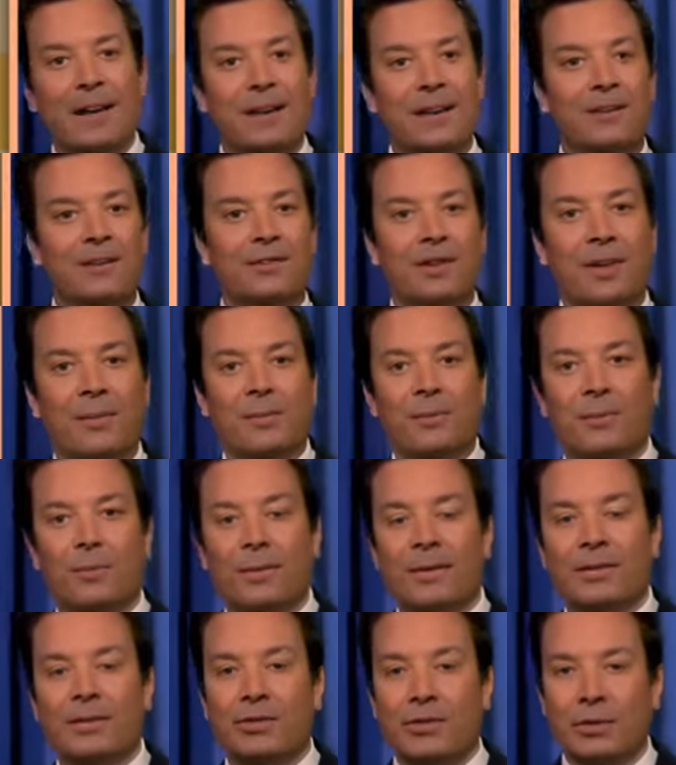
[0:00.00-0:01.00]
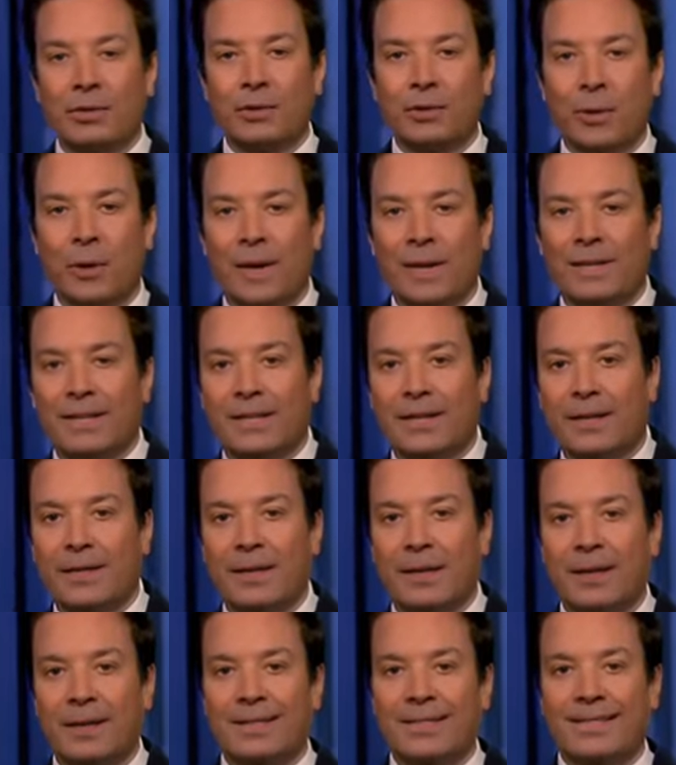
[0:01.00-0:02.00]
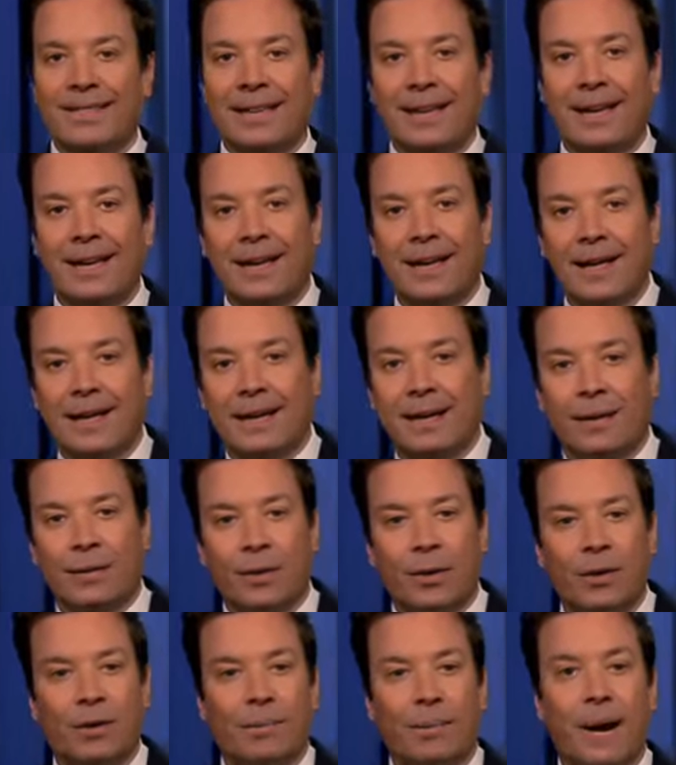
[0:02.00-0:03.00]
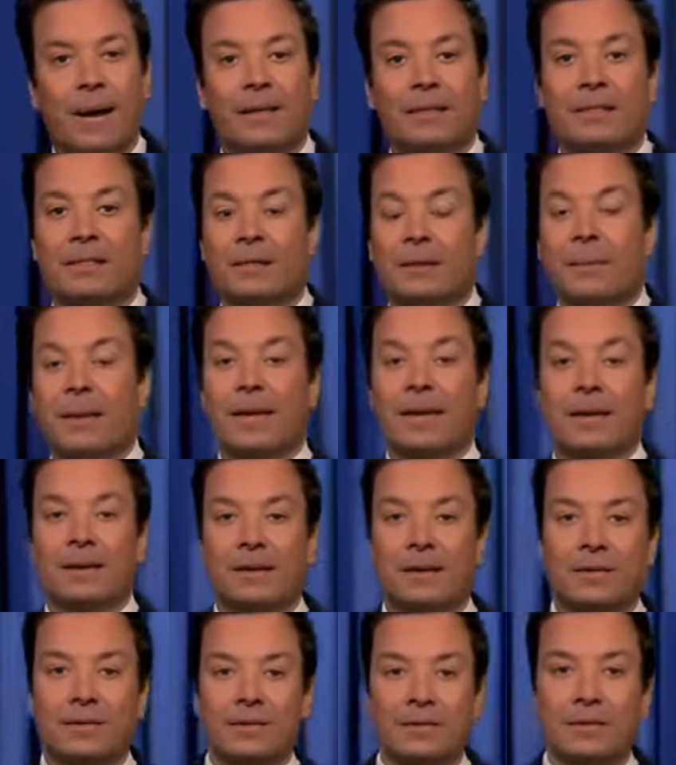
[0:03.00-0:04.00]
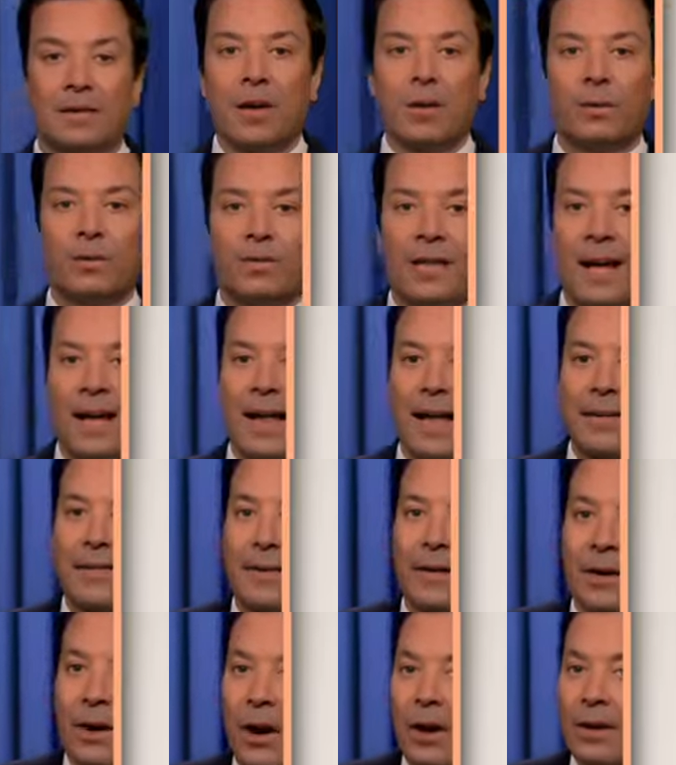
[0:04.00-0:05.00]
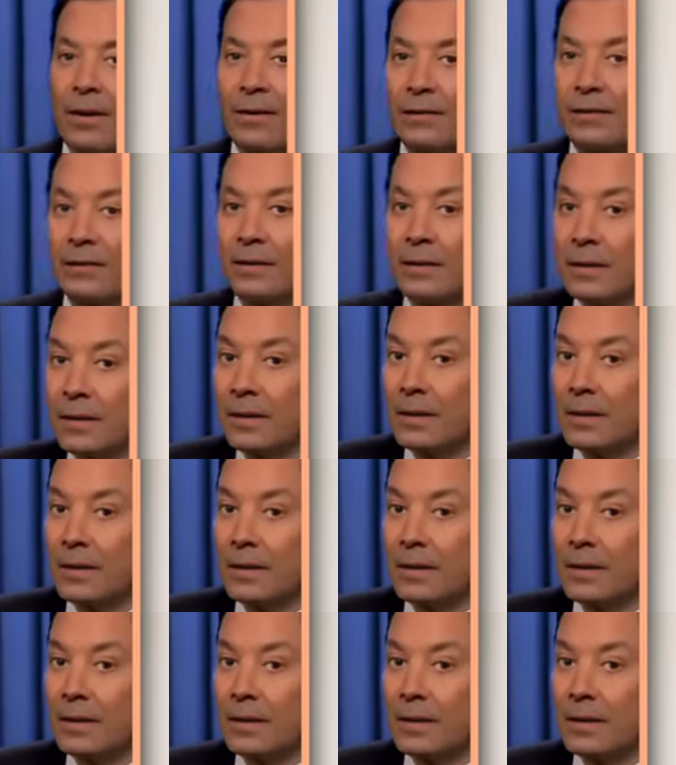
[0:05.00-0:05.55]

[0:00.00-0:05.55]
Biden and Trump will meet June 27th on CNN. And one of Biden's debate conditions was not having an audience.